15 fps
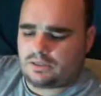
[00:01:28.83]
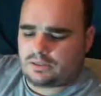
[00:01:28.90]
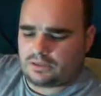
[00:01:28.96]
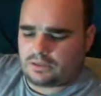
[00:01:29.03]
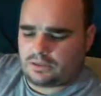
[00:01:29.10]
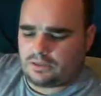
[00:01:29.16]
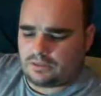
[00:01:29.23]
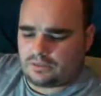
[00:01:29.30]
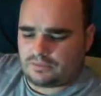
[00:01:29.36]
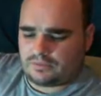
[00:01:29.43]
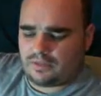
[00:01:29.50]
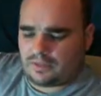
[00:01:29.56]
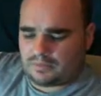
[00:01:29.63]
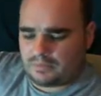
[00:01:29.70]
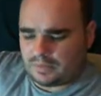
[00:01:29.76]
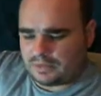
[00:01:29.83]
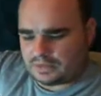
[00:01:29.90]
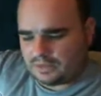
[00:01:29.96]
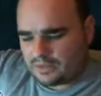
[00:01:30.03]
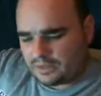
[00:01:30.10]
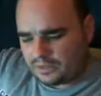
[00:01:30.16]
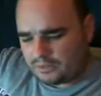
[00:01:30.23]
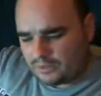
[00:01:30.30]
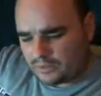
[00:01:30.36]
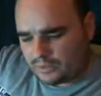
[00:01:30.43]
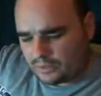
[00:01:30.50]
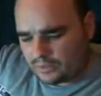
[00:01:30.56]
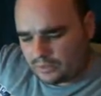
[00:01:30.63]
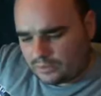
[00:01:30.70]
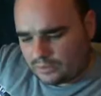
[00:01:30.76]
So it looks very much like the
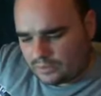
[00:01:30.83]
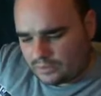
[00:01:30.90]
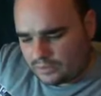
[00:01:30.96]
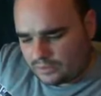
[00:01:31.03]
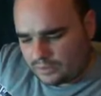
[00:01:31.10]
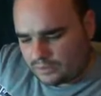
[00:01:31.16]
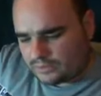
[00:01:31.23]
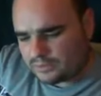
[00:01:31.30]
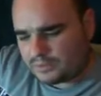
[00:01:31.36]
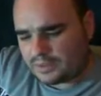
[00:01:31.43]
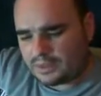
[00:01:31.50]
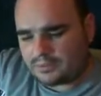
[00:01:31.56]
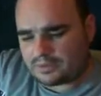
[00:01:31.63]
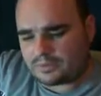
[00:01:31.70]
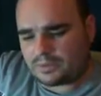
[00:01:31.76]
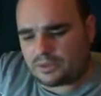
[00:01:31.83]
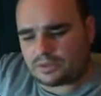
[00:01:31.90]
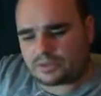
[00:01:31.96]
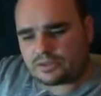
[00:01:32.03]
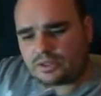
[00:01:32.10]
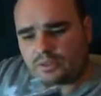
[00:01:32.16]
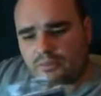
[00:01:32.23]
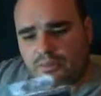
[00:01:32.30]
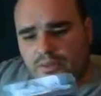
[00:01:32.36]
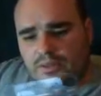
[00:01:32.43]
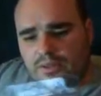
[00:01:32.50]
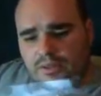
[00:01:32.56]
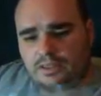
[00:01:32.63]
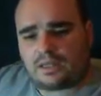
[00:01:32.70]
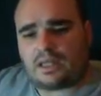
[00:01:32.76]
model from Games Workshop.
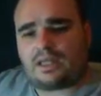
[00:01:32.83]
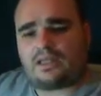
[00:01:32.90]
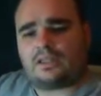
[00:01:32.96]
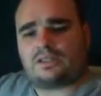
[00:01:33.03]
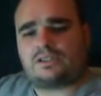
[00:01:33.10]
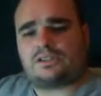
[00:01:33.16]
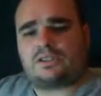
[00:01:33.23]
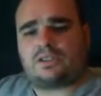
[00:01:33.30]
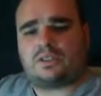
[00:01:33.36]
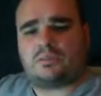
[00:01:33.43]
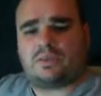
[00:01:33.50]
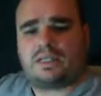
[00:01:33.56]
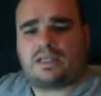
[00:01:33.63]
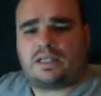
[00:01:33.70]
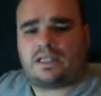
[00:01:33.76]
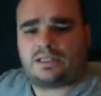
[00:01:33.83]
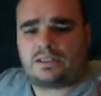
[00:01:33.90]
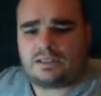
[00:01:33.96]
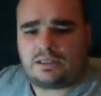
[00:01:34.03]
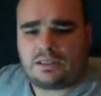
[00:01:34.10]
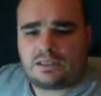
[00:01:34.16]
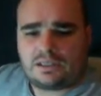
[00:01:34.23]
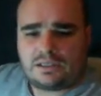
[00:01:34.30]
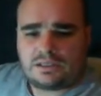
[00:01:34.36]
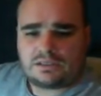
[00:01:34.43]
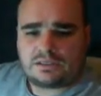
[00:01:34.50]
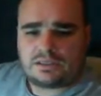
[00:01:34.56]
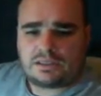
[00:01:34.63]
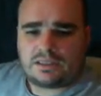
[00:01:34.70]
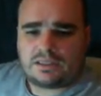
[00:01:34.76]
I can show you on the back actually.
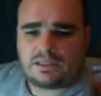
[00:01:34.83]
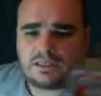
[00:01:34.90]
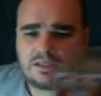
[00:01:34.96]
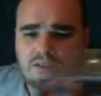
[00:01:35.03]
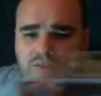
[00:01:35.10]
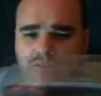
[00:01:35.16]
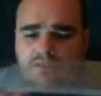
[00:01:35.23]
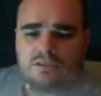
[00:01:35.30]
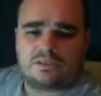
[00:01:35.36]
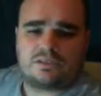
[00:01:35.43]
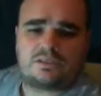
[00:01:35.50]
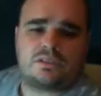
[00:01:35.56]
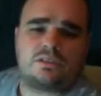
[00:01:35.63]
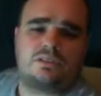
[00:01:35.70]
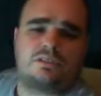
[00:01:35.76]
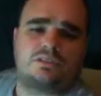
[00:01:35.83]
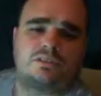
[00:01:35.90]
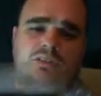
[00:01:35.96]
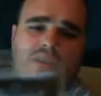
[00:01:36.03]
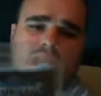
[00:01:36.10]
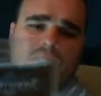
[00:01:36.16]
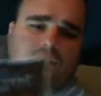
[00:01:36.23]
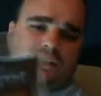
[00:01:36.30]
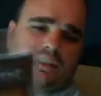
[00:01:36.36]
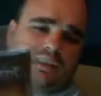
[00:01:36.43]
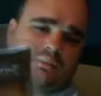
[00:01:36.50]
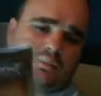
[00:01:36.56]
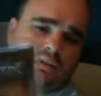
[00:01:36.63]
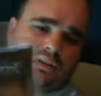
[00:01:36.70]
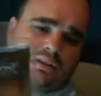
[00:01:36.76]
So there you go. So let's try and get it to the
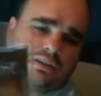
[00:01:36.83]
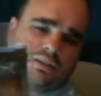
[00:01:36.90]
camera.